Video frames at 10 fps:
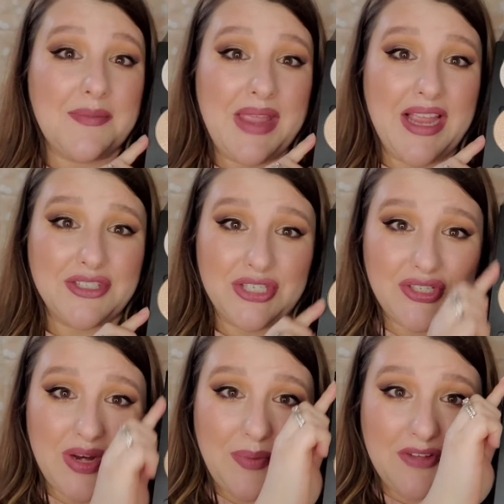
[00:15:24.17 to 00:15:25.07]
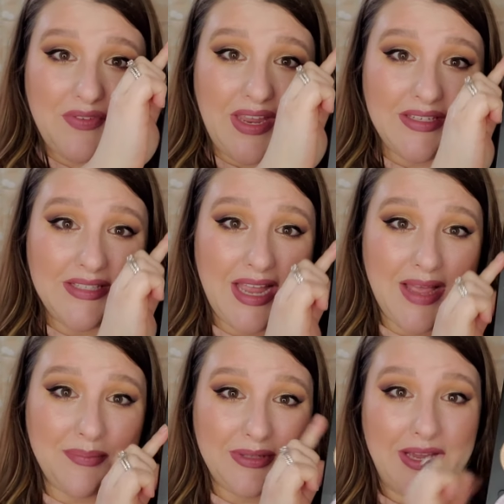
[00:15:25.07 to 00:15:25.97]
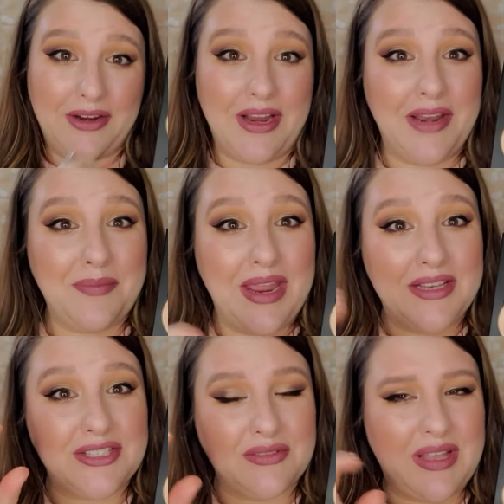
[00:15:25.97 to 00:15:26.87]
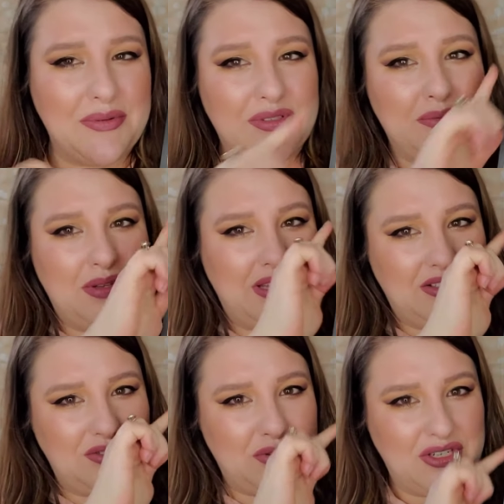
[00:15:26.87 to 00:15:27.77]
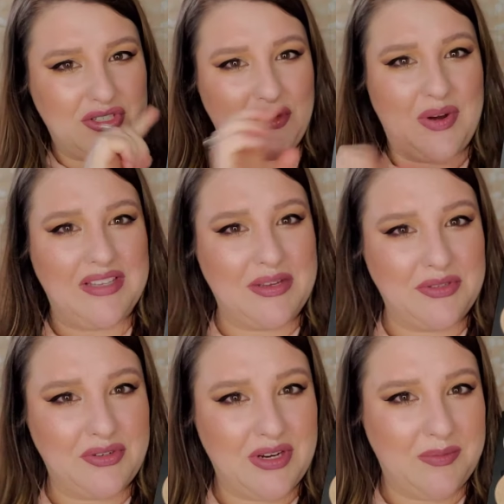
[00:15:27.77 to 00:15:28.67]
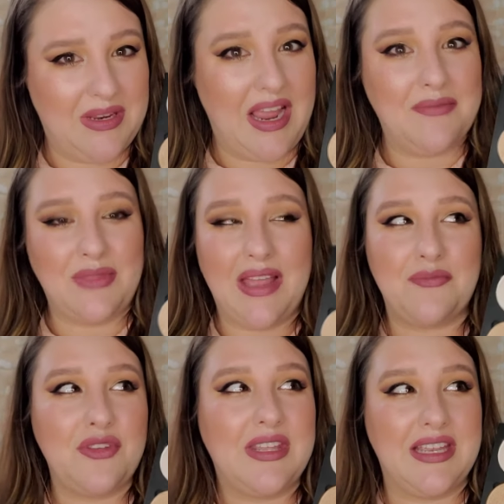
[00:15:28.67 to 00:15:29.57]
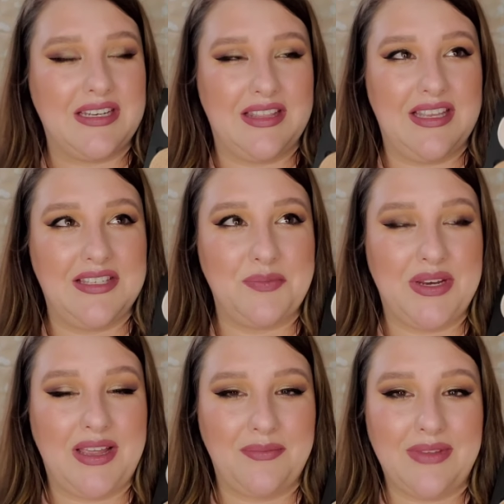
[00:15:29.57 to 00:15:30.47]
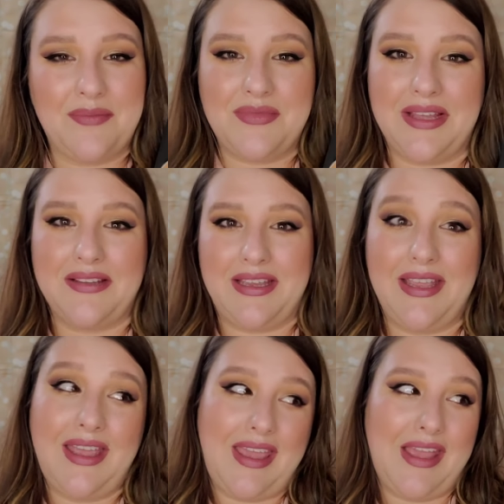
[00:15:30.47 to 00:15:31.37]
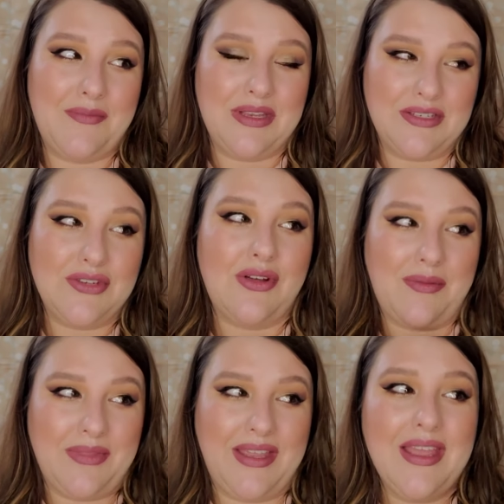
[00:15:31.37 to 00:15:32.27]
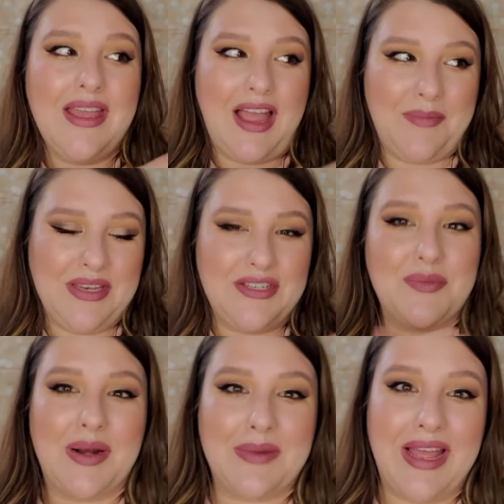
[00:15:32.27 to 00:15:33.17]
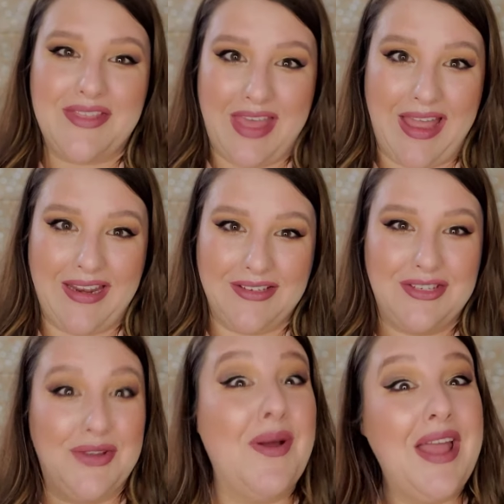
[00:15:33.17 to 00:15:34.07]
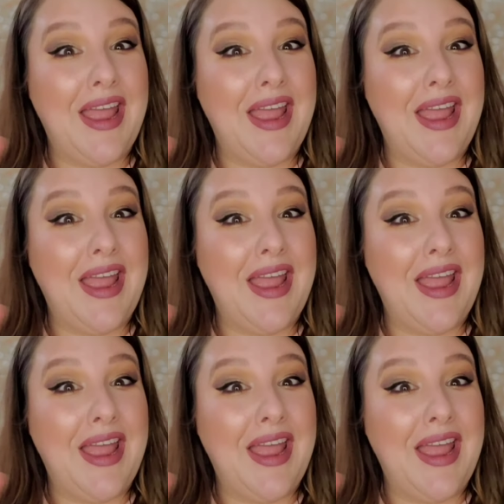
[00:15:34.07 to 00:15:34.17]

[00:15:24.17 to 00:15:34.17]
I may actually scrape off a top layer and make... That was a really strange caress. That was creepy. I'm, I'm really into these, but I'm, I'm not like, hey, I'm into you. I'm like, I'm into you, but I'm not that into you.